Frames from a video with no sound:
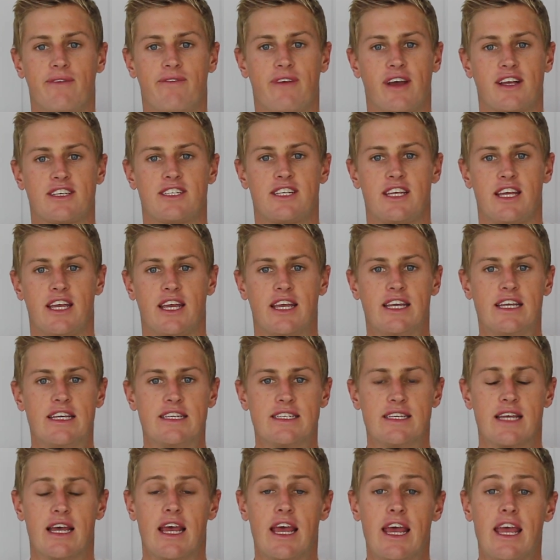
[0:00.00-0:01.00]
investing
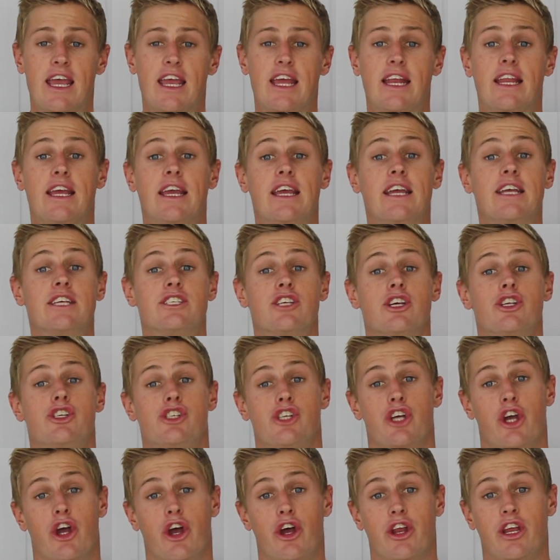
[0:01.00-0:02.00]
is it is a
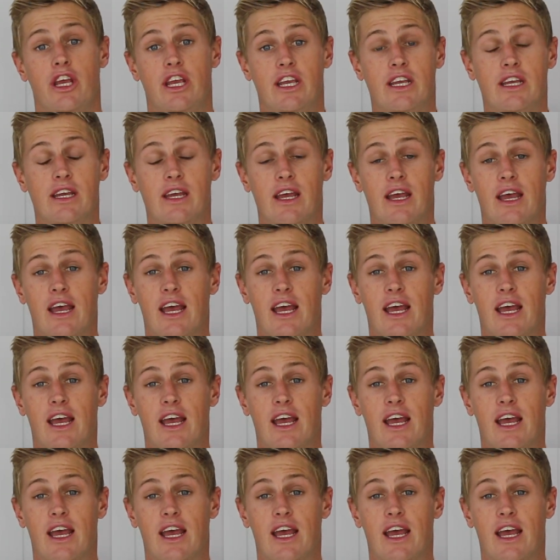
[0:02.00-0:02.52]
journey,